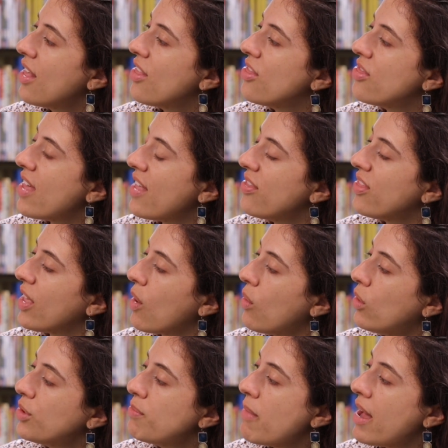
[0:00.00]
Then the
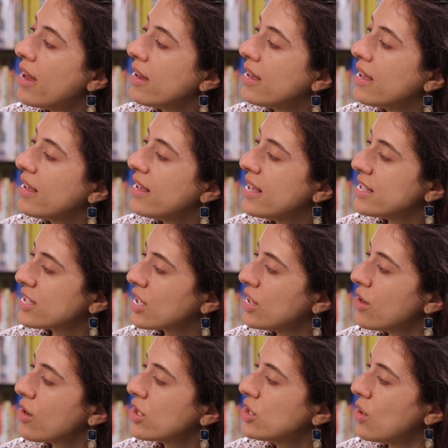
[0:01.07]
old monk, his
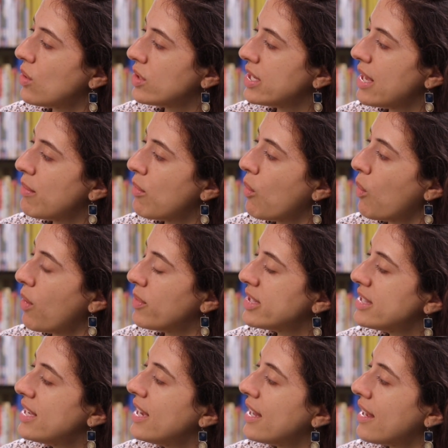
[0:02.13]
clerk, told him what
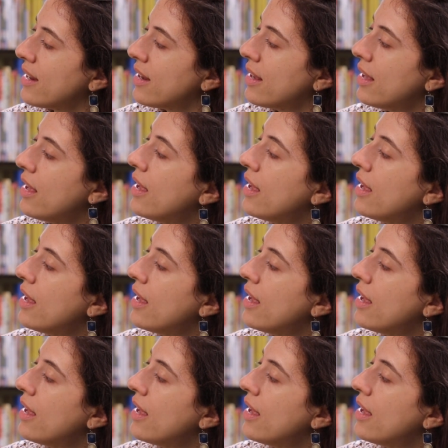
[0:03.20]
was needed.